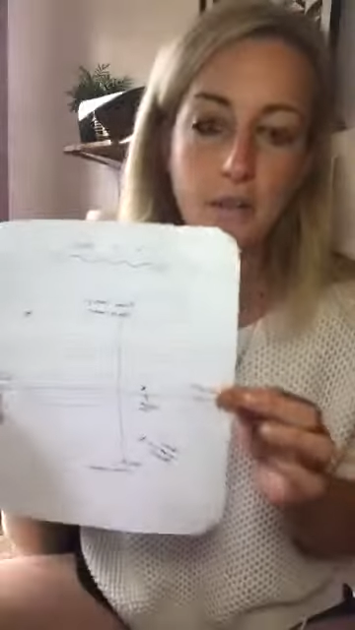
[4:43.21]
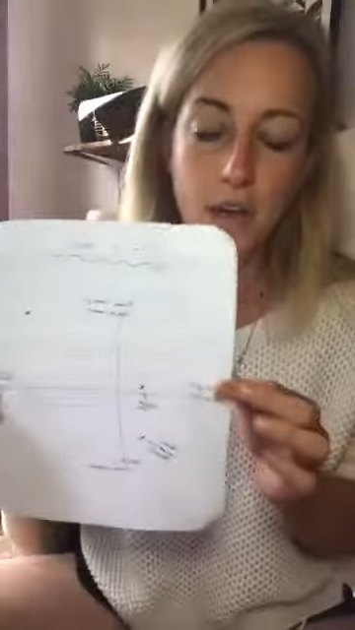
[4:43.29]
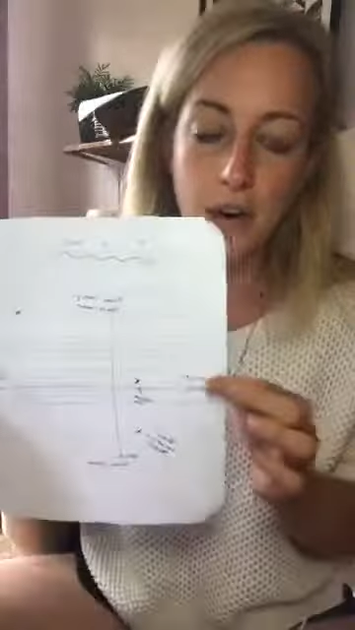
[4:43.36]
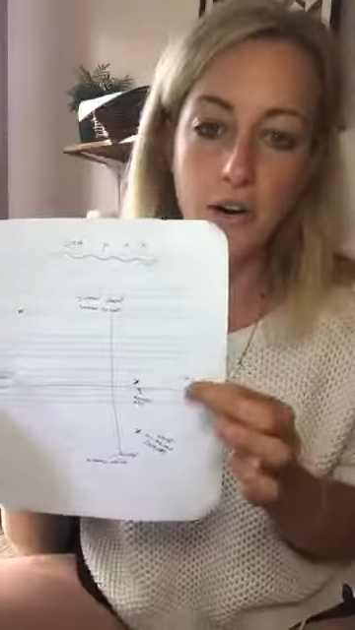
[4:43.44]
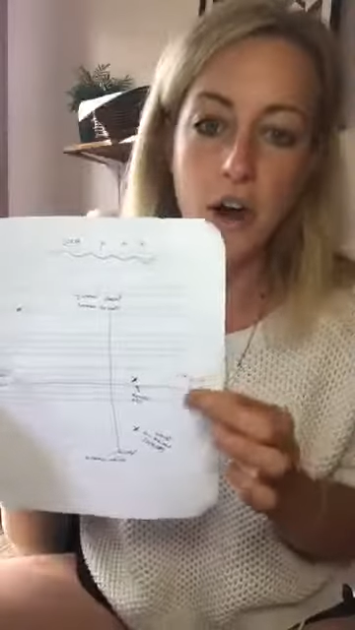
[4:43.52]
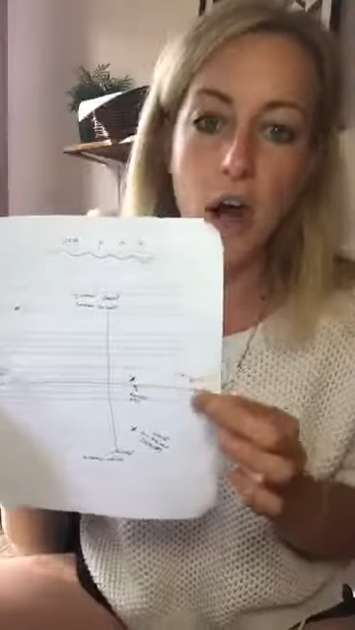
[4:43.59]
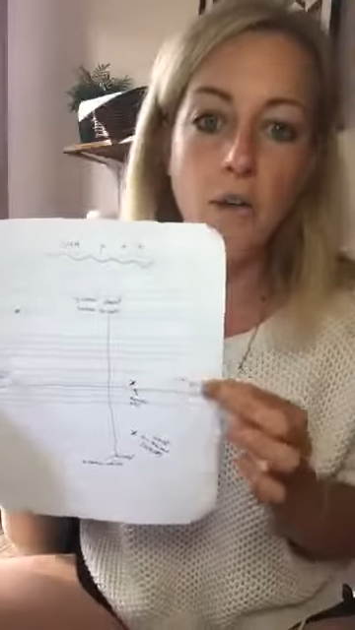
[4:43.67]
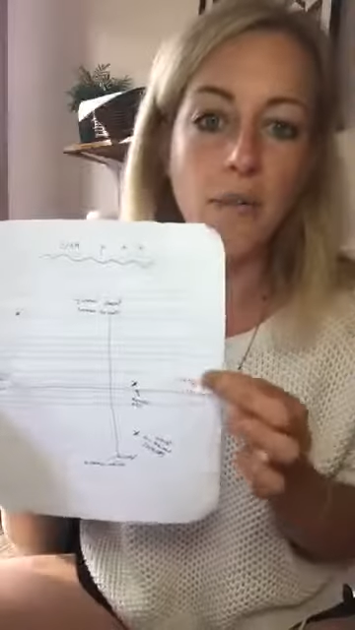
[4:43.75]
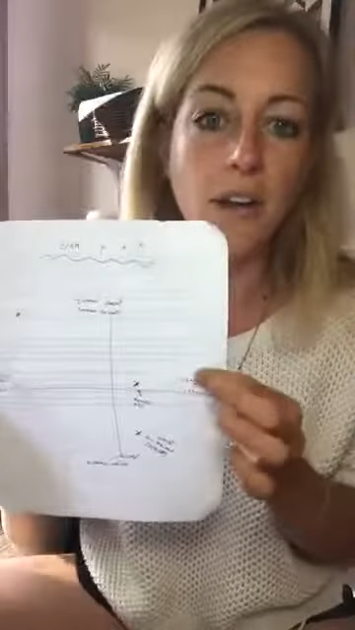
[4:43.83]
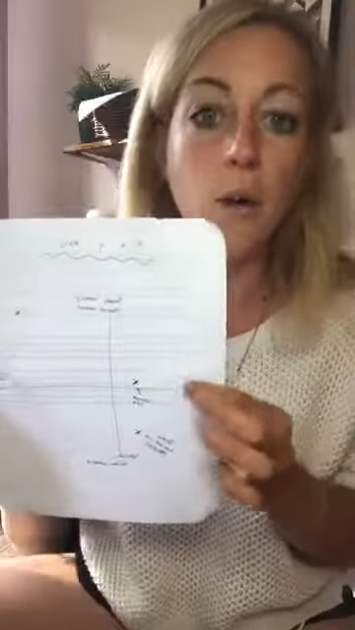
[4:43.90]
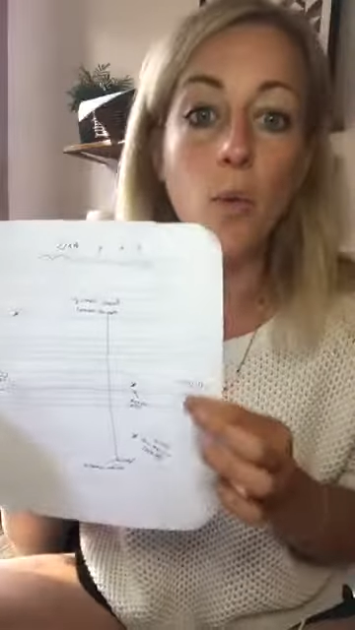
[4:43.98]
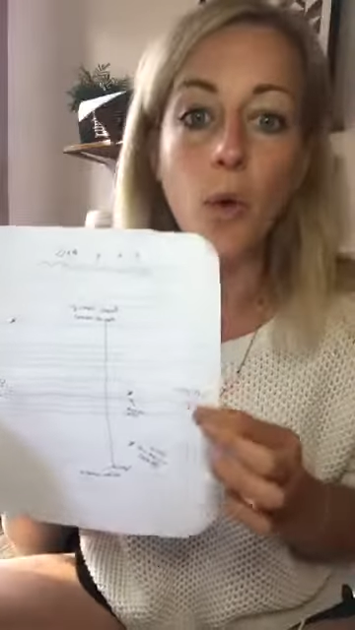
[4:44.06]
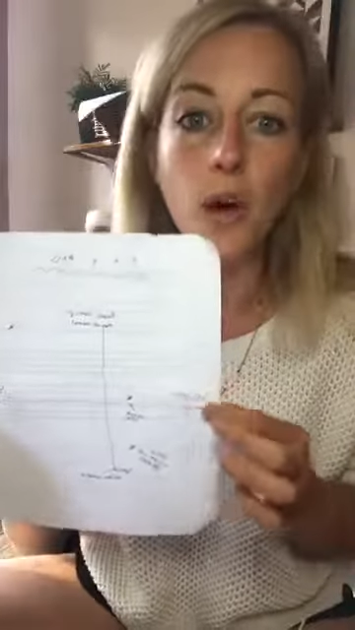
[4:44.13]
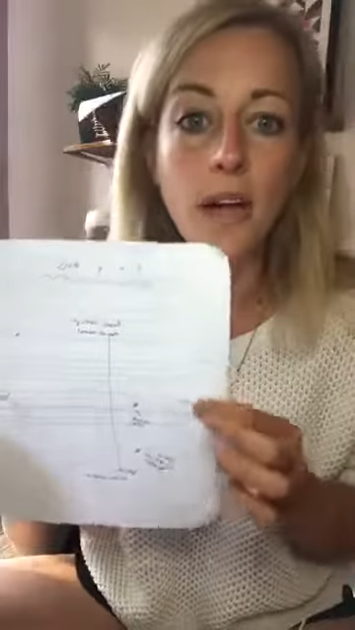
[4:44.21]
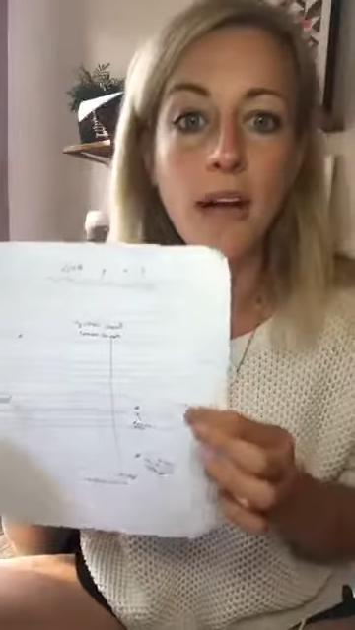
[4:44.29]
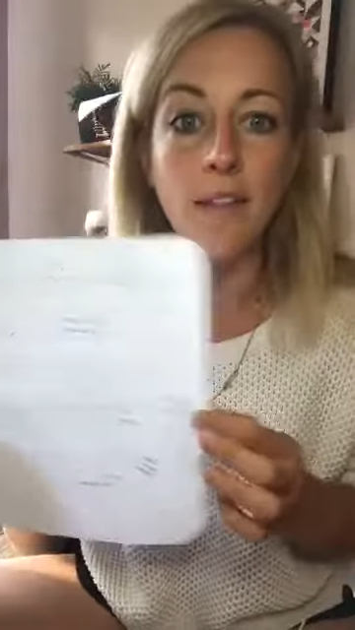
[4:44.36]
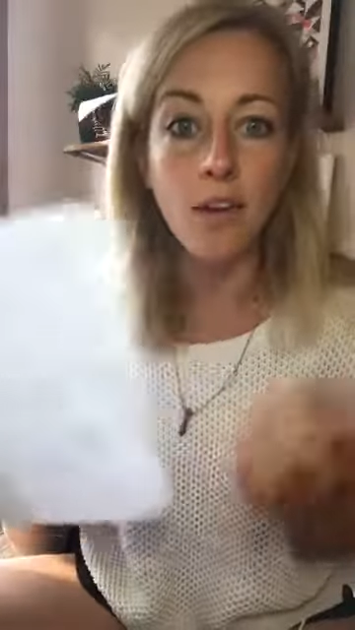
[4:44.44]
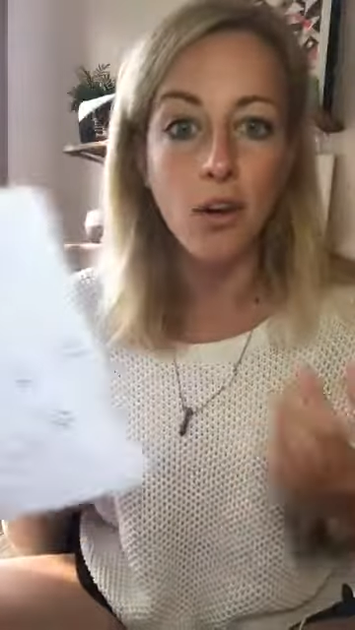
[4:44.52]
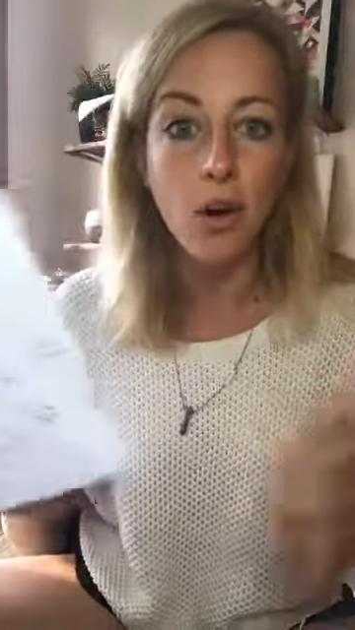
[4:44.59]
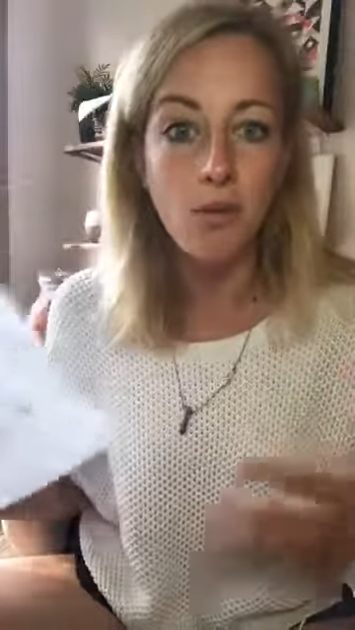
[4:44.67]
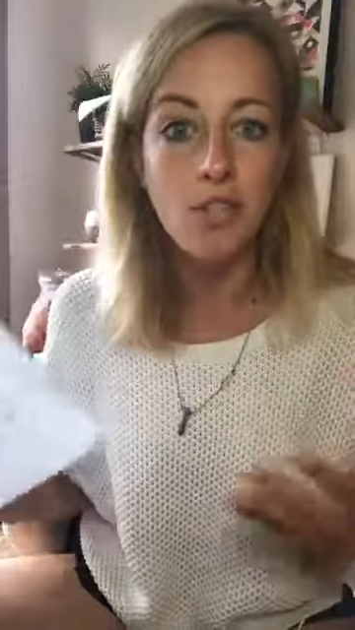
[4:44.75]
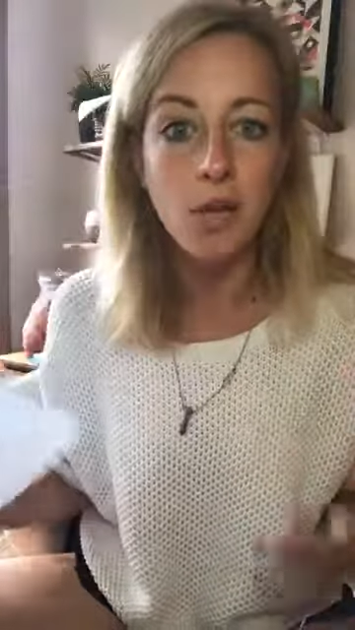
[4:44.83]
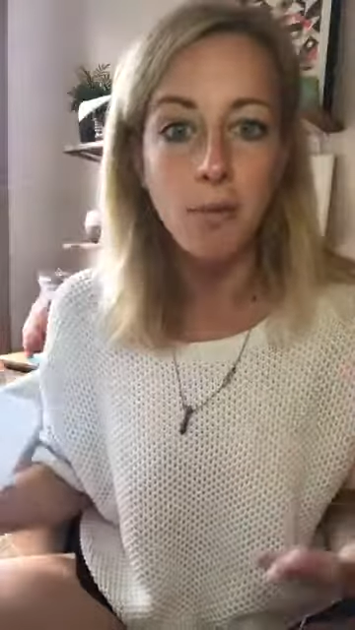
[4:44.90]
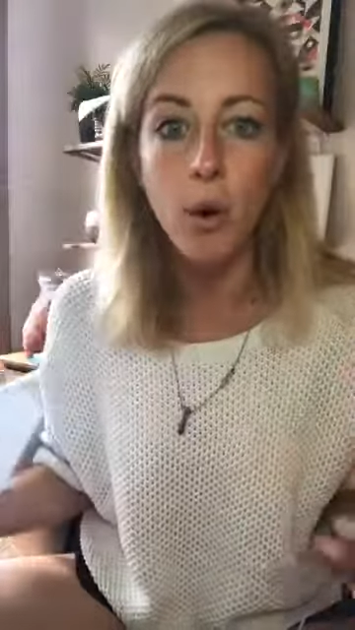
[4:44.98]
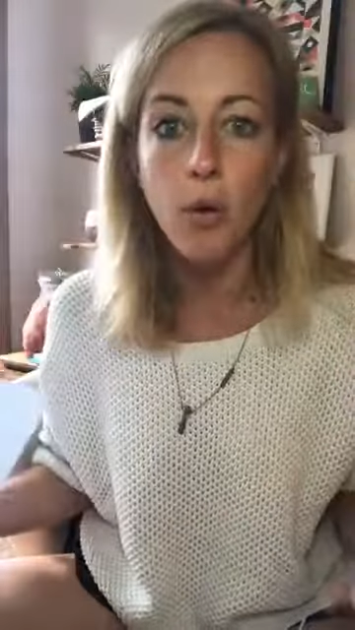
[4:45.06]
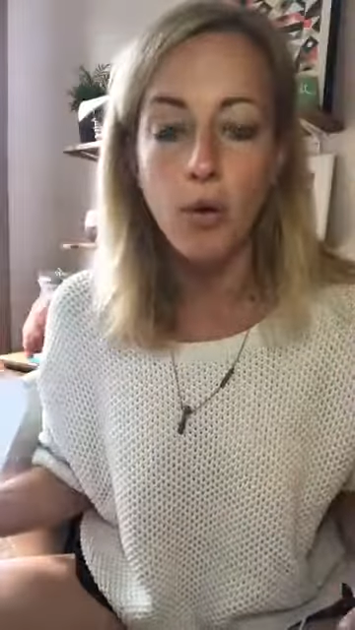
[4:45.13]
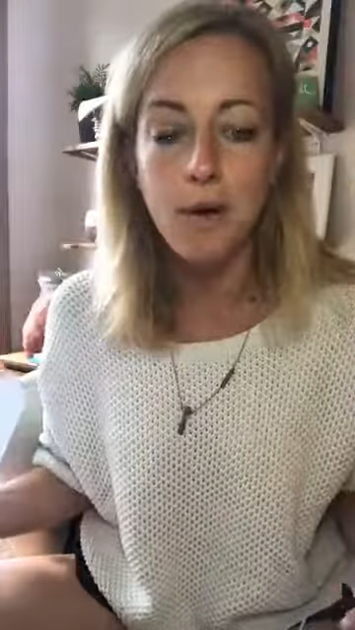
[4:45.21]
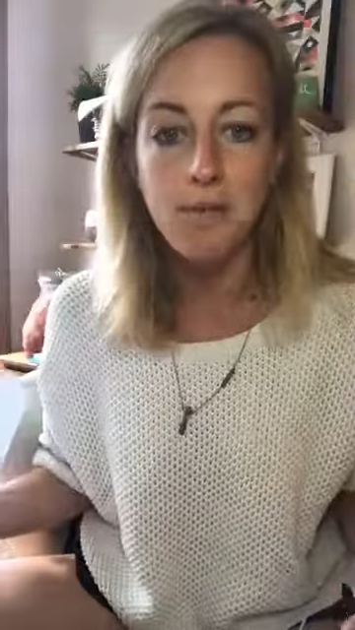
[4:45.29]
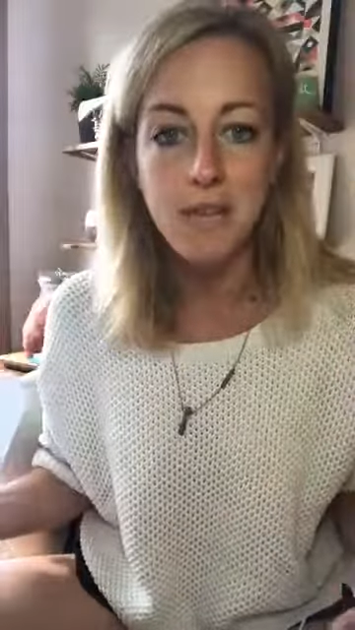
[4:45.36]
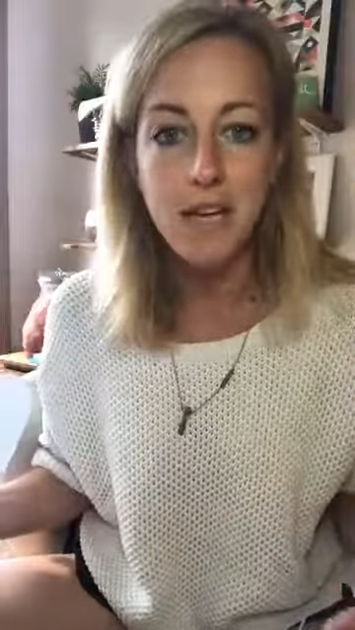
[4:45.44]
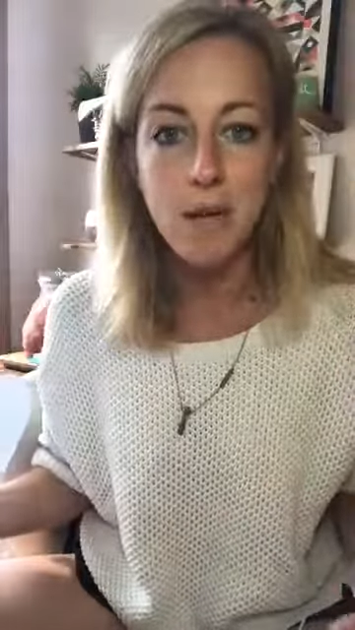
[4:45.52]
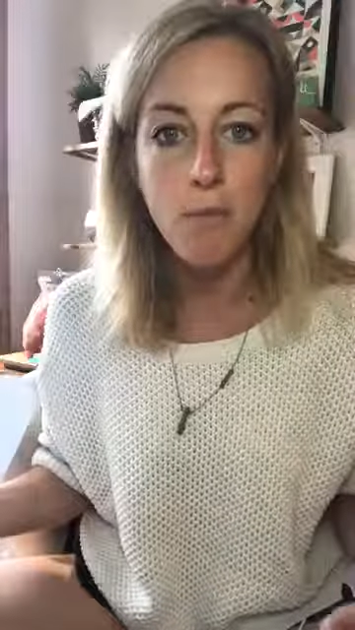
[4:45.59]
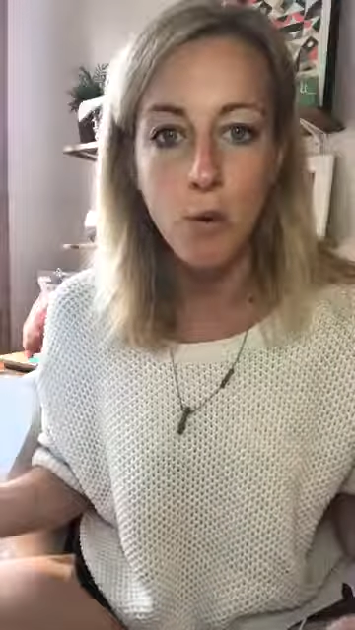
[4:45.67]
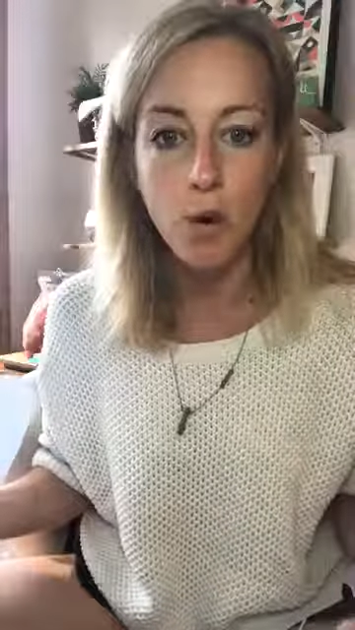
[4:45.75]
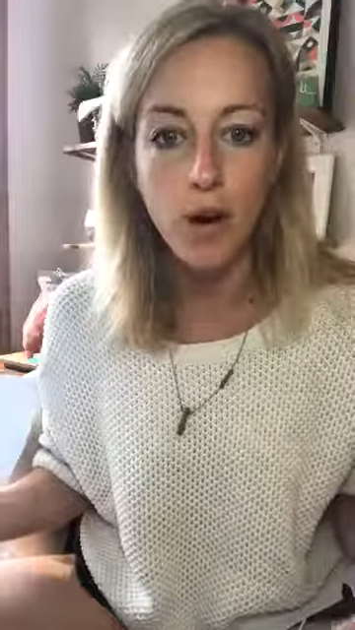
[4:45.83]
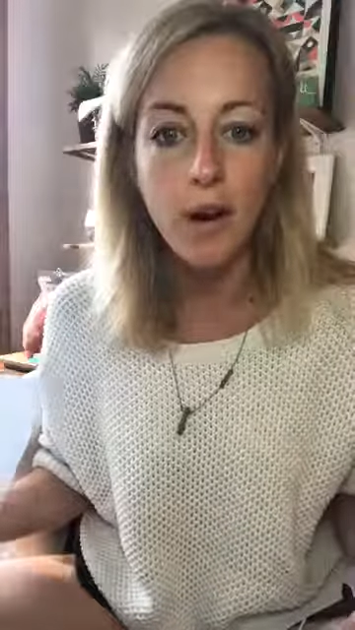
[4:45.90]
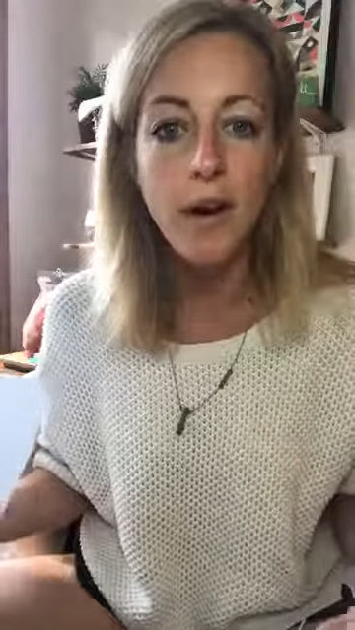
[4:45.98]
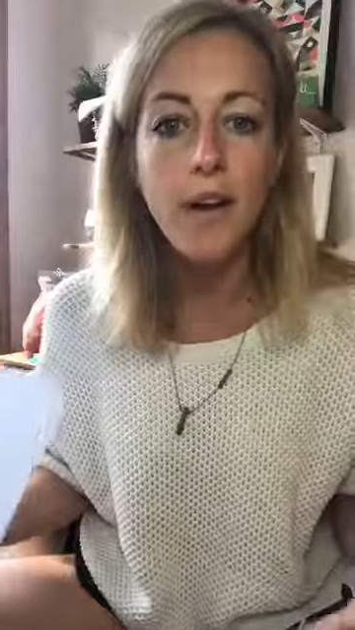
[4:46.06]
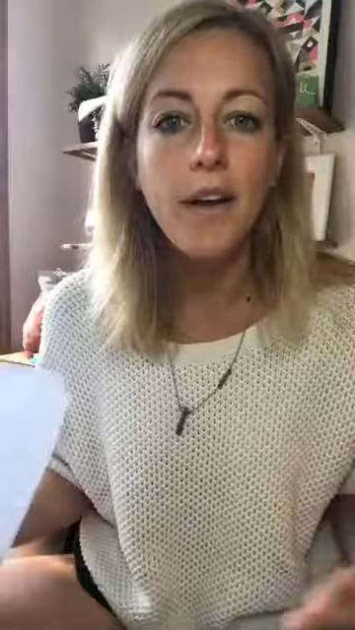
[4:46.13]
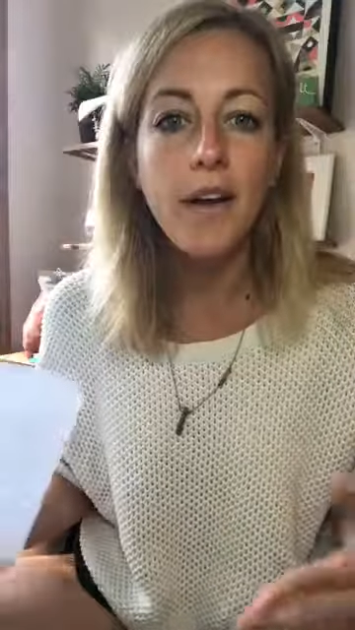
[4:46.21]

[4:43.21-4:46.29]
they're not really working their coaching programs anymore.